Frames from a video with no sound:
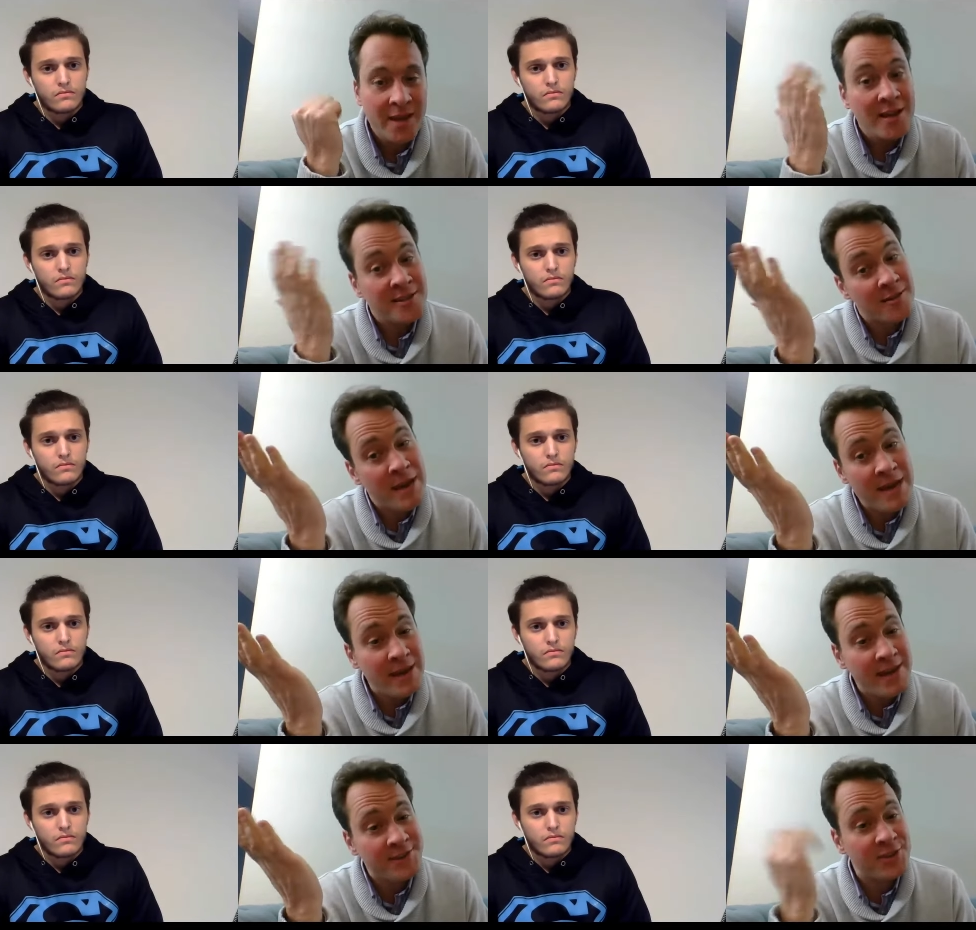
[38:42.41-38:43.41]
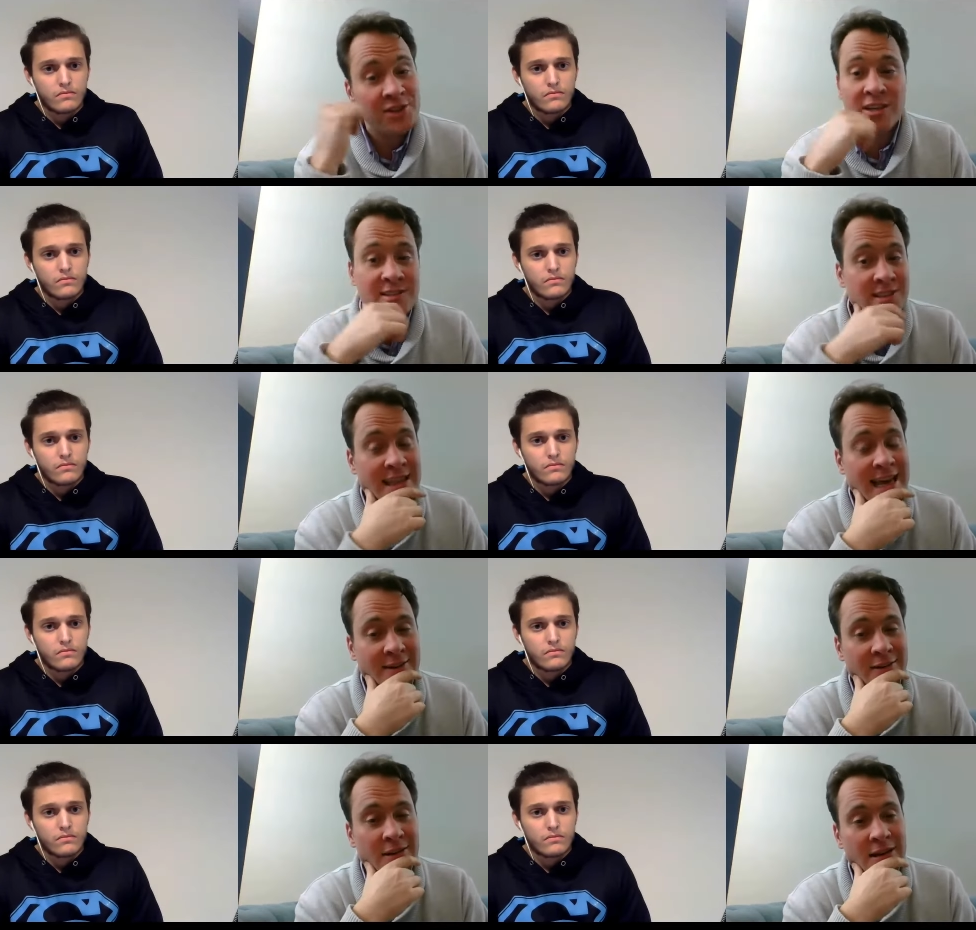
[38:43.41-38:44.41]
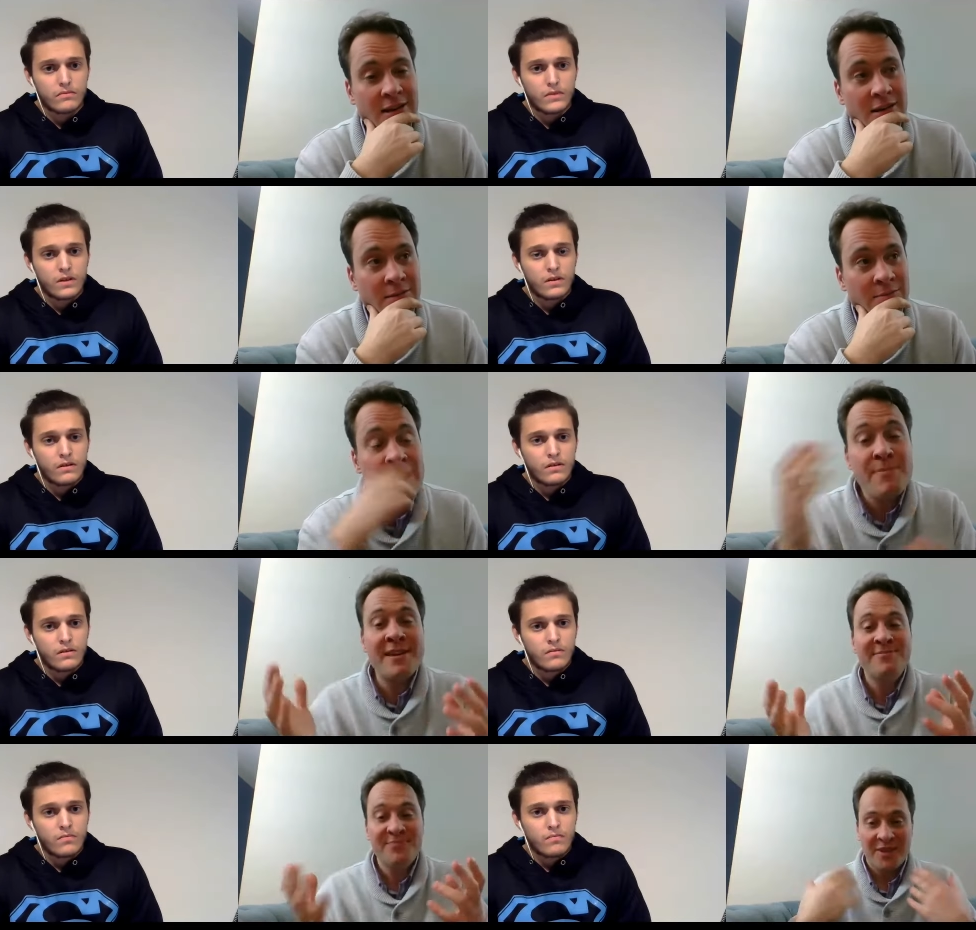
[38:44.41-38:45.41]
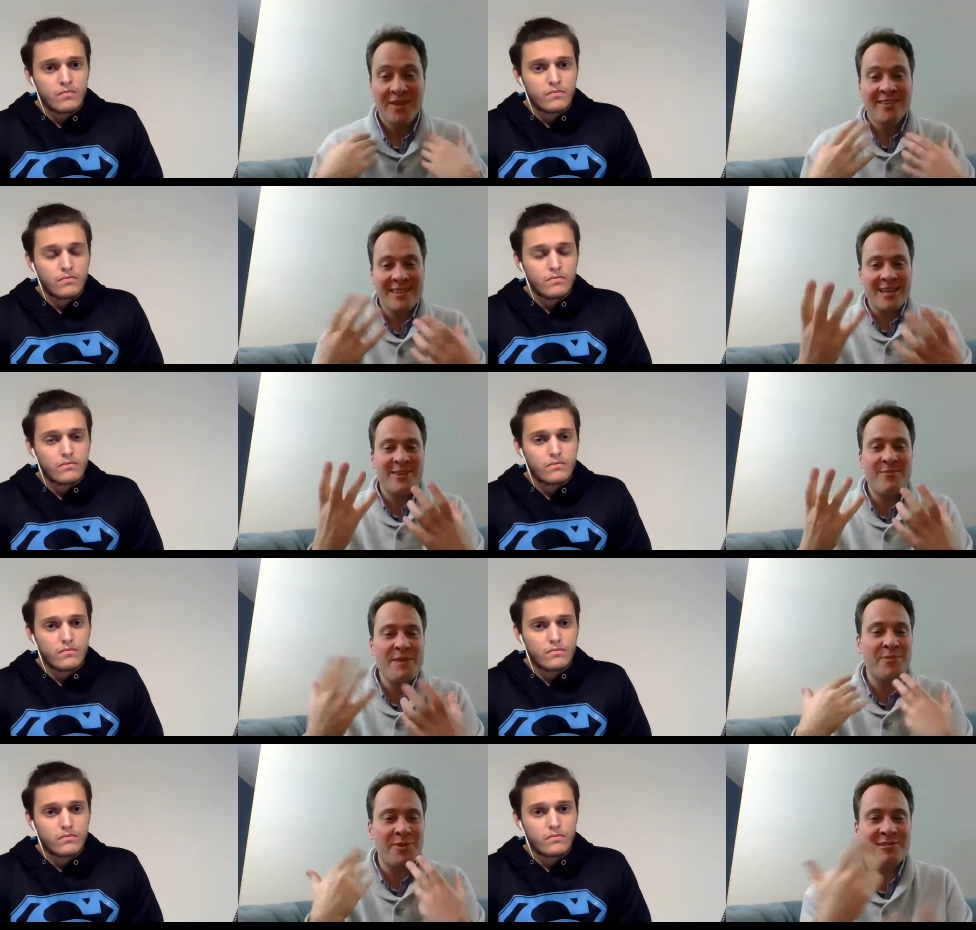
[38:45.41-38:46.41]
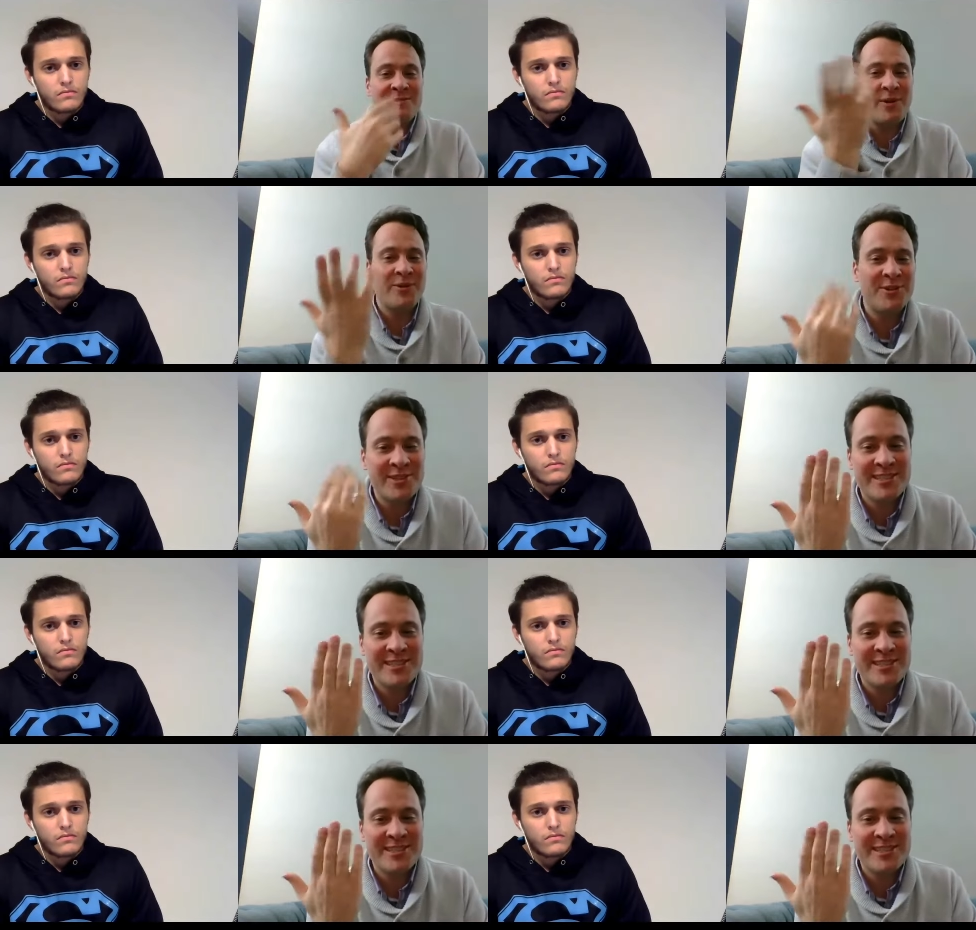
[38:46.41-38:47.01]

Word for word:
Speaker 1: So maybe it's just that, maybe the people that respond to the